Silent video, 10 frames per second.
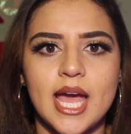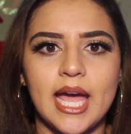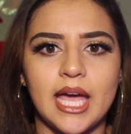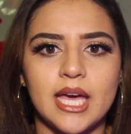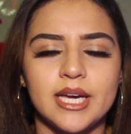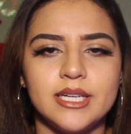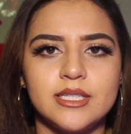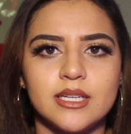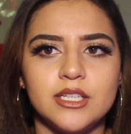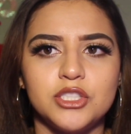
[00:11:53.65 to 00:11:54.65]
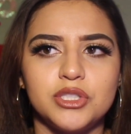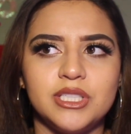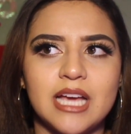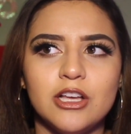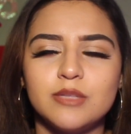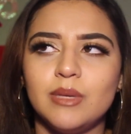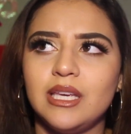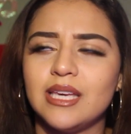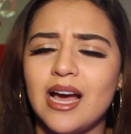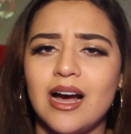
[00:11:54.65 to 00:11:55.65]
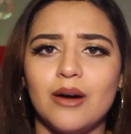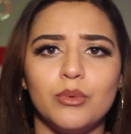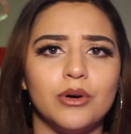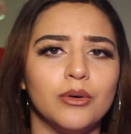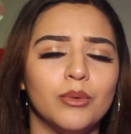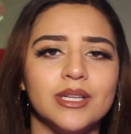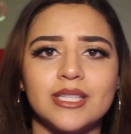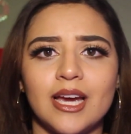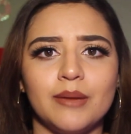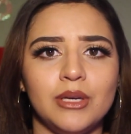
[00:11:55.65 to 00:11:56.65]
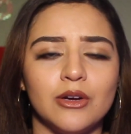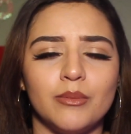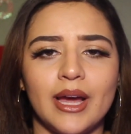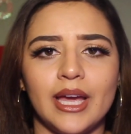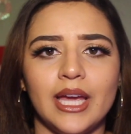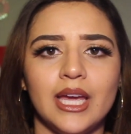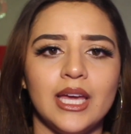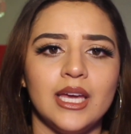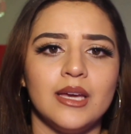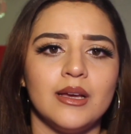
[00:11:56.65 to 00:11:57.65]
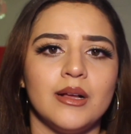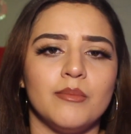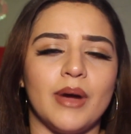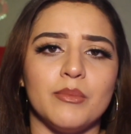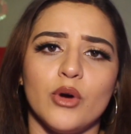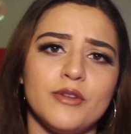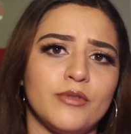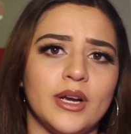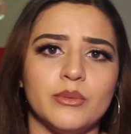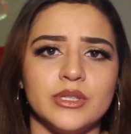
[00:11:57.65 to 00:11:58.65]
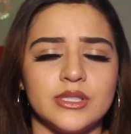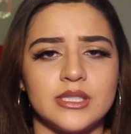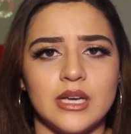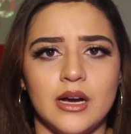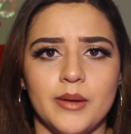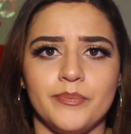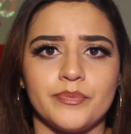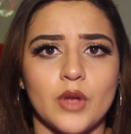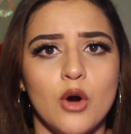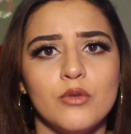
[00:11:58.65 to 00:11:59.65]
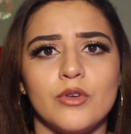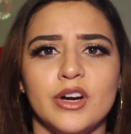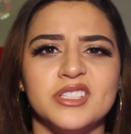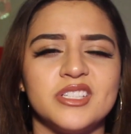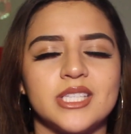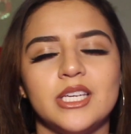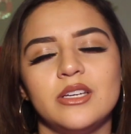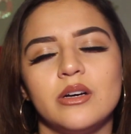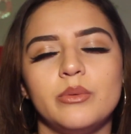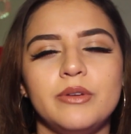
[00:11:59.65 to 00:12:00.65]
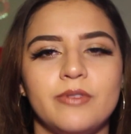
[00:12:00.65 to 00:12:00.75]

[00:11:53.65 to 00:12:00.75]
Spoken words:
And she tells me, yeah, well, one time, you know, my boyfriend was over, and she's like, you know, we